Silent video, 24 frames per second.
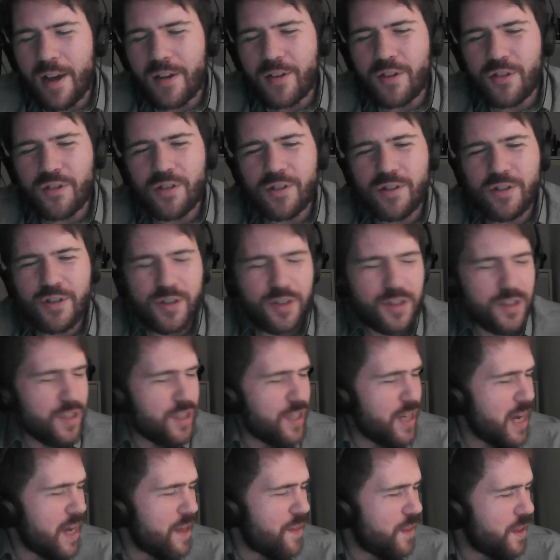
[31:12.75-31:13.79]
just to
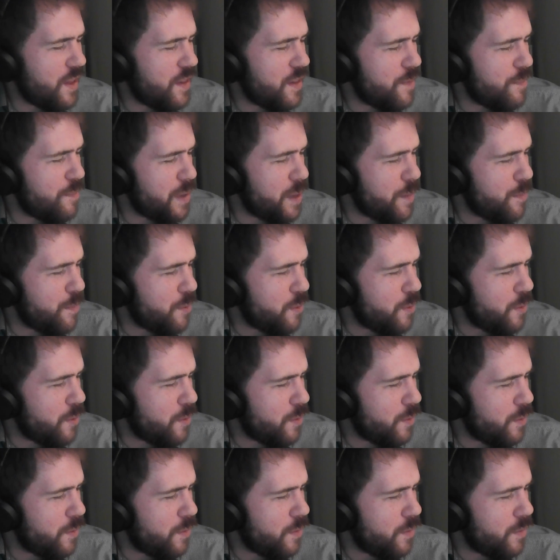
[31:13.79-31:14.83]
say, I think that
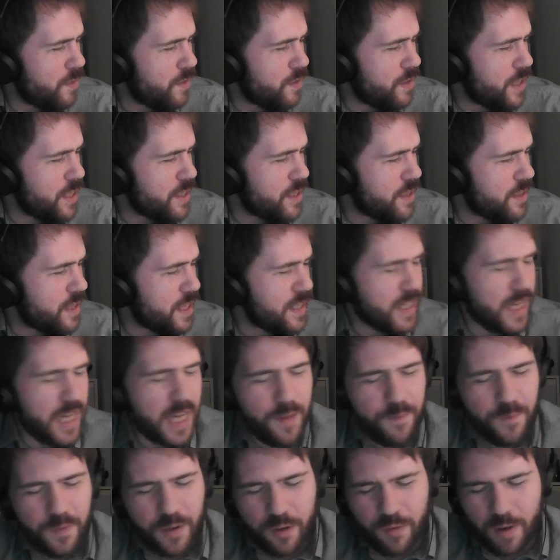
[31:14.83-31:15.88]
people they take
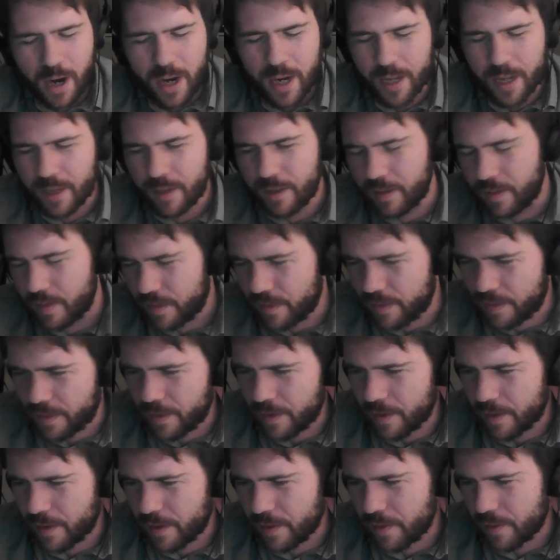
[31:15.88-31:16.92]
it for granted
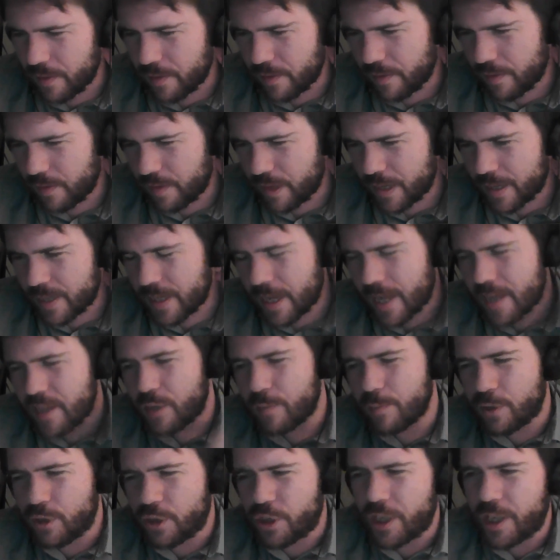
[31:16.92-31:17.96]
the intense
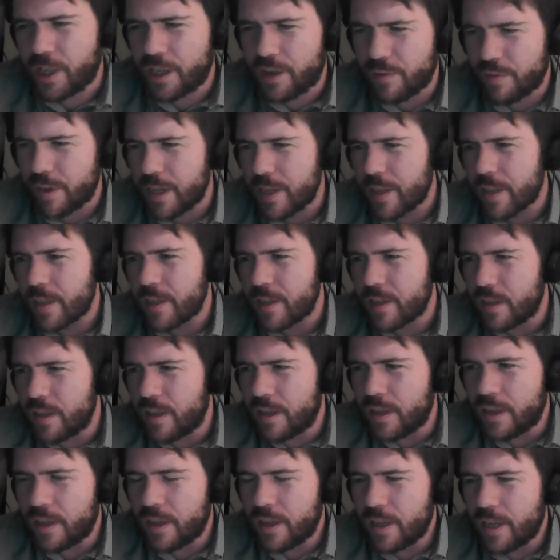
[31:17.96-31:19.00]
machinery that
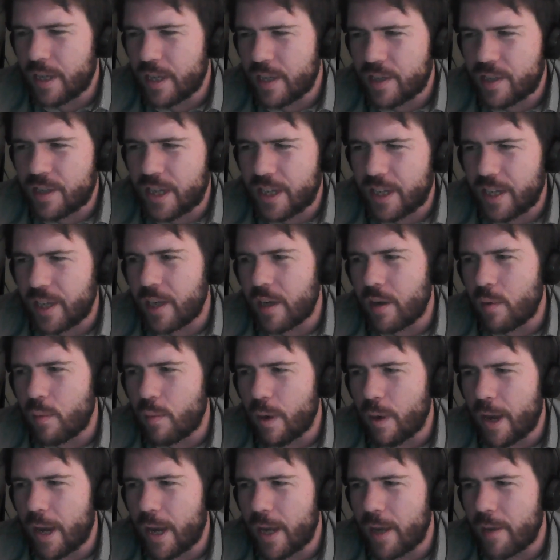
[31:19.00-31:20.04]
is ticking
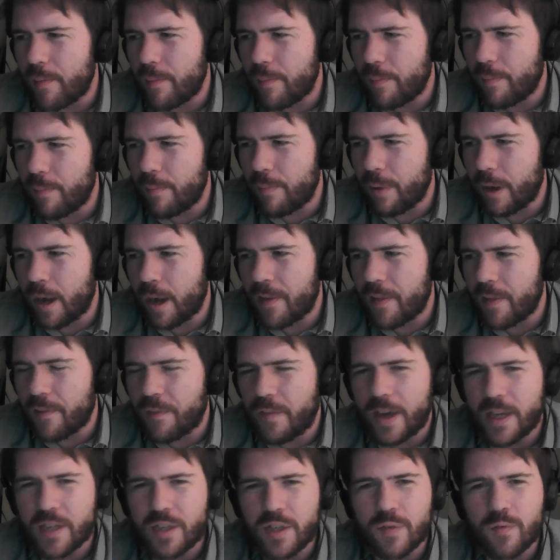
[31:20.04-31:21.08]
away behind the
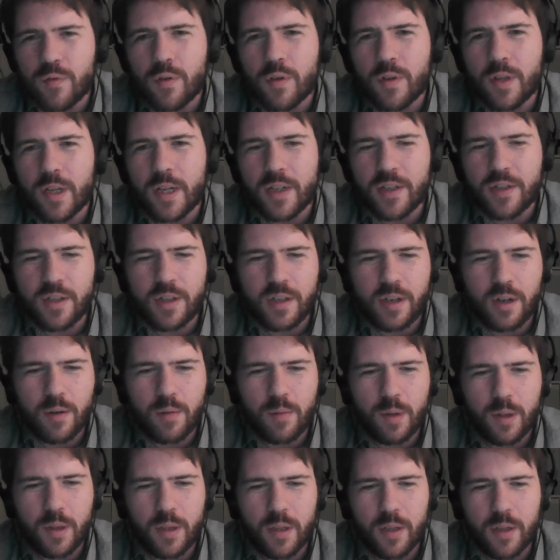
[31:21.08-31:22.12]
face of all this,
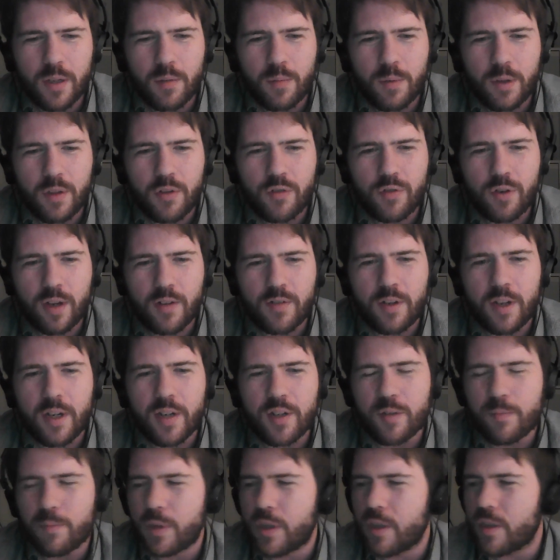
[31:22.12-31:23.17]
with the
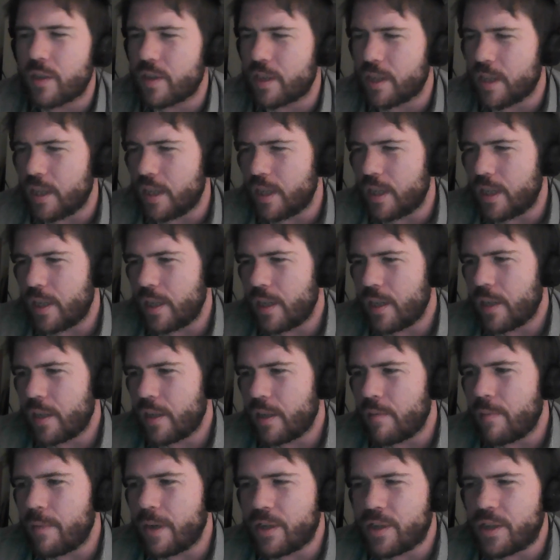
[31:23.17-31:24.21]
translation, because
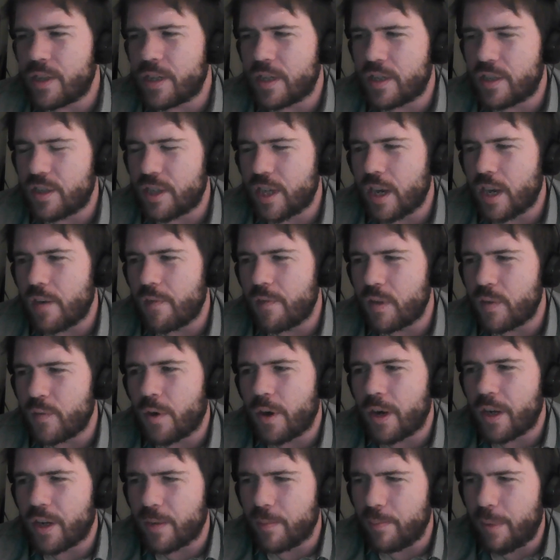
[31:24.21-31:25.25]
the mission itself is
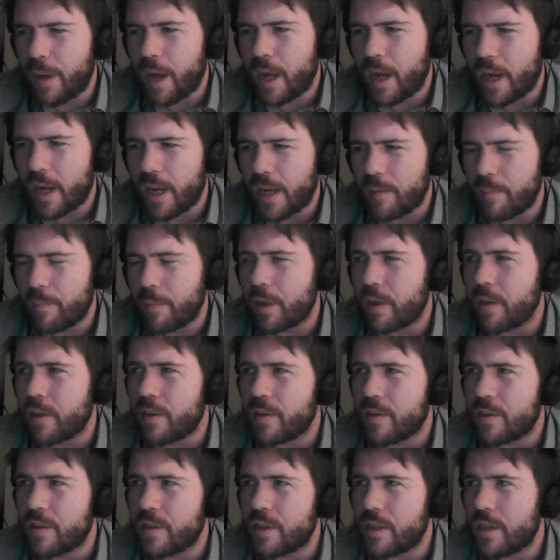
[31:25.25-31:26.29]
very compelling,
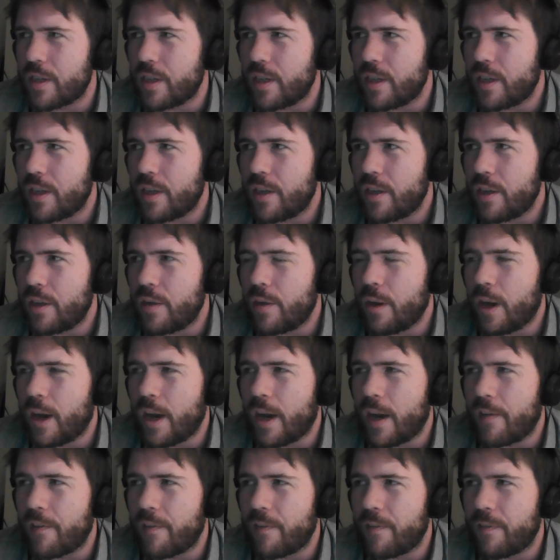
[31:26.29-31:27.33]
because you
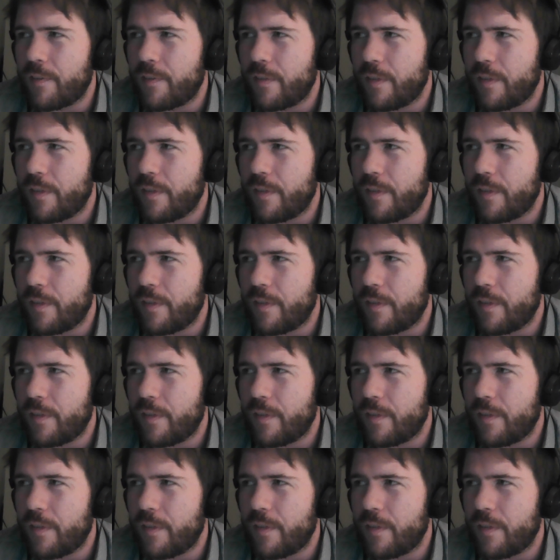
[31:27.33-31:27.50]
have